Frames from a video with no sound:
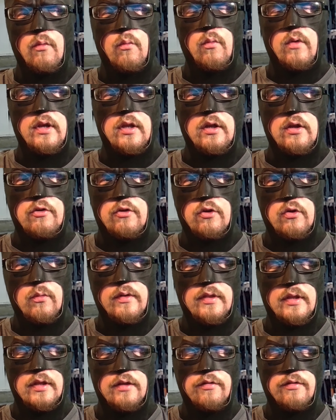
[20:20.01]
What do you
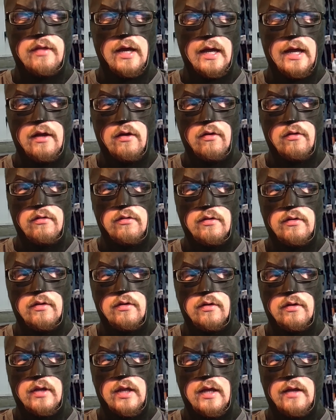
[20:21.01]
do in this aisle?
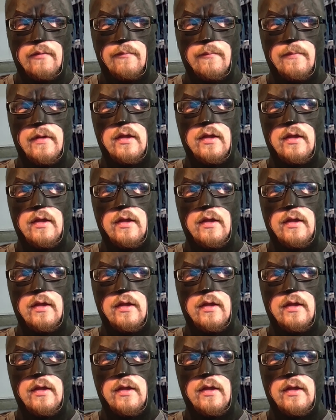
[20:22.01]
Okay.